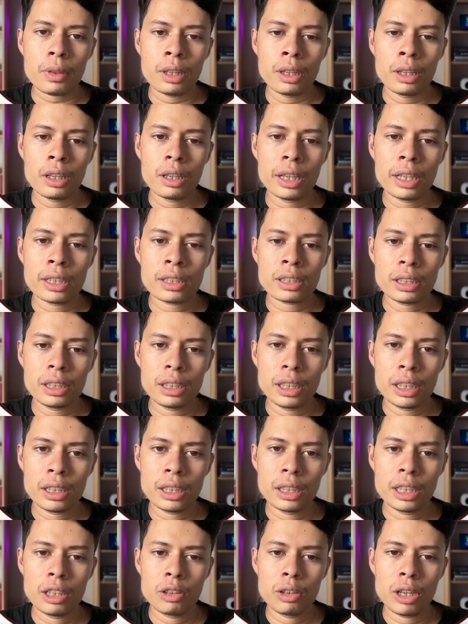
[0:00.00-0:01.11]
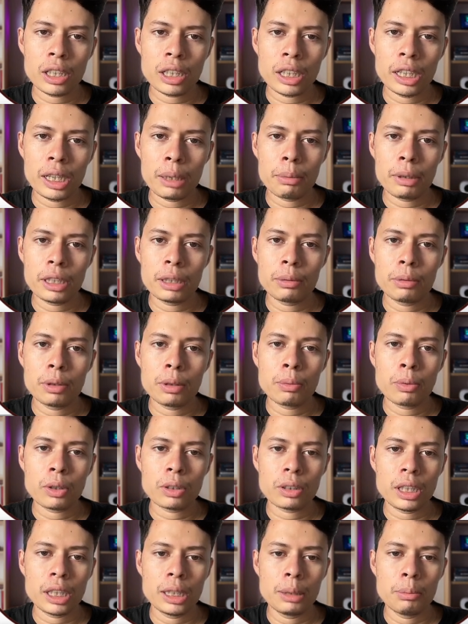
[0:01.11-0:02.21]
Let's create a new data layer variable for
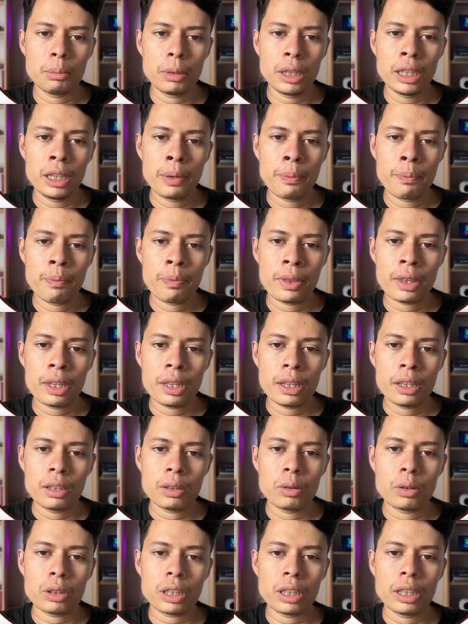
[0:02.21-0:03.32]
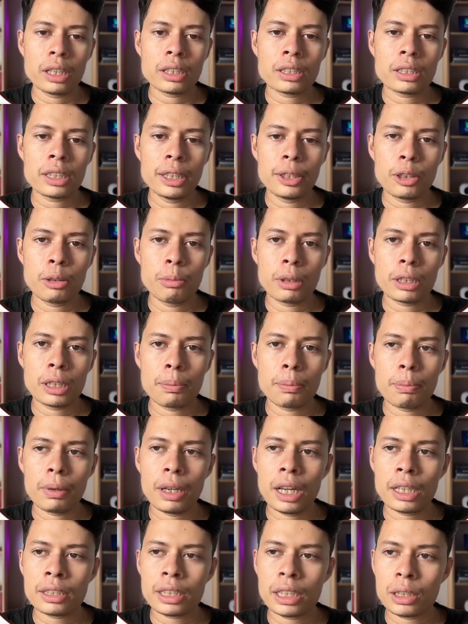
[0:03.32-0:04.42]
the email. Okay, let's click over the
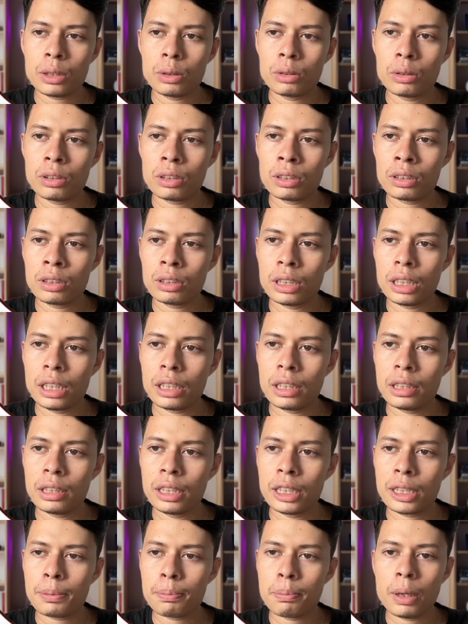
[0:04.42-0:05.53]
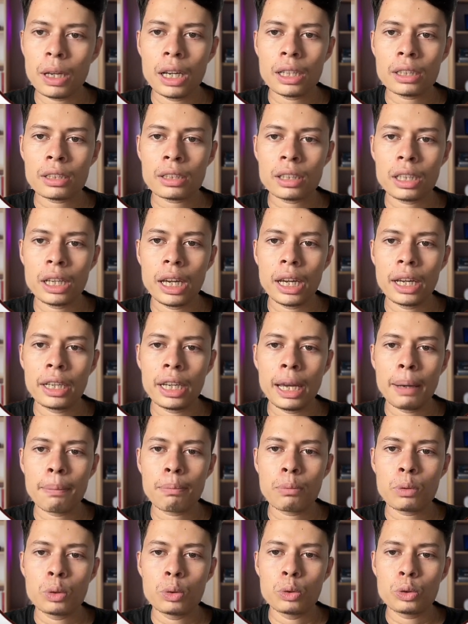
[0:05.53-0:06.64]
plus icon, then this plus, and
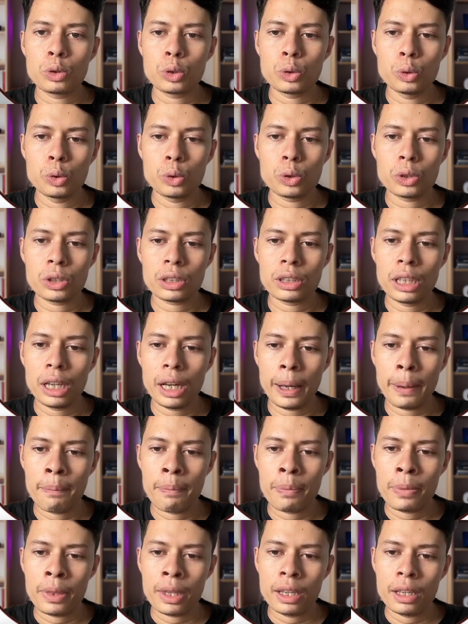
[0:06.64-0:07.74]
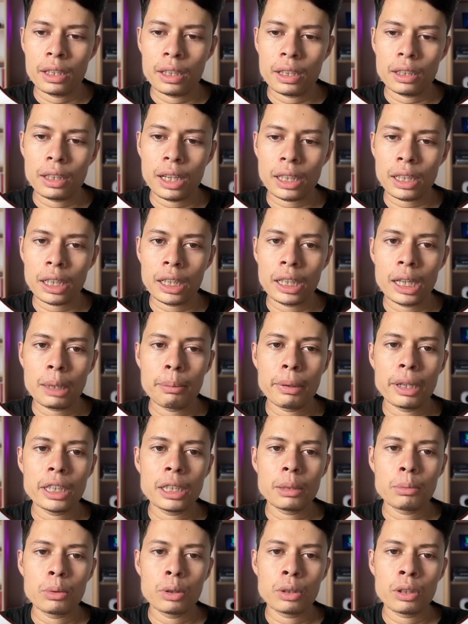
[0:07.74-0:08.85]
have to choose the data layer
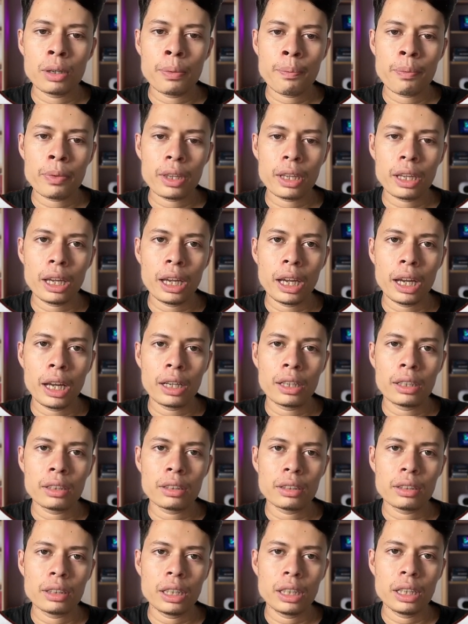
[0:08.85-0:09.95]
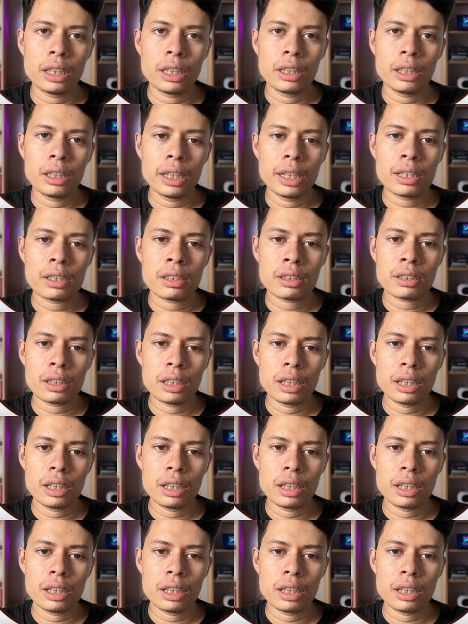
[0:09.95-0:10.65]
variable, and then let's